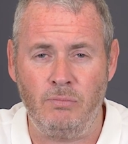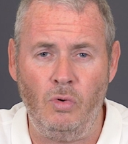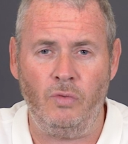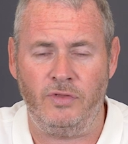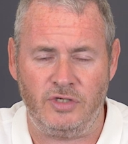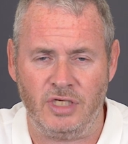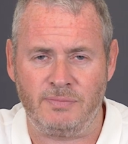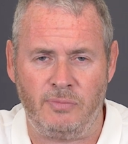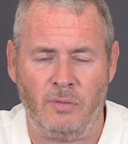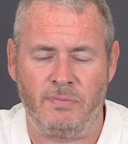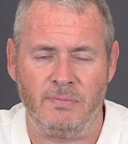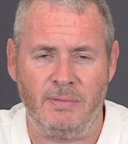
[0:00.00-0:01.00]
more than just
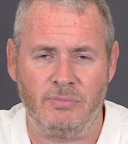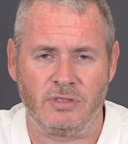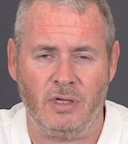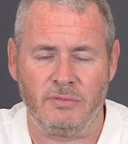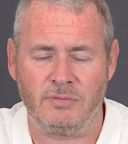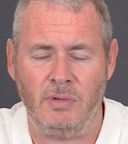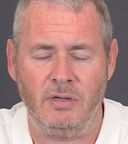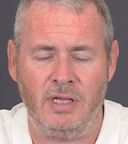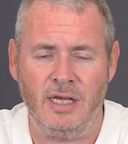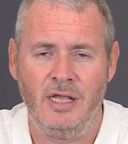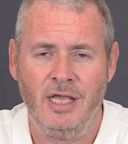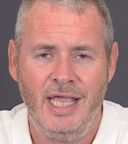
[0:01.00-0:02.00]
helping people stop smoking,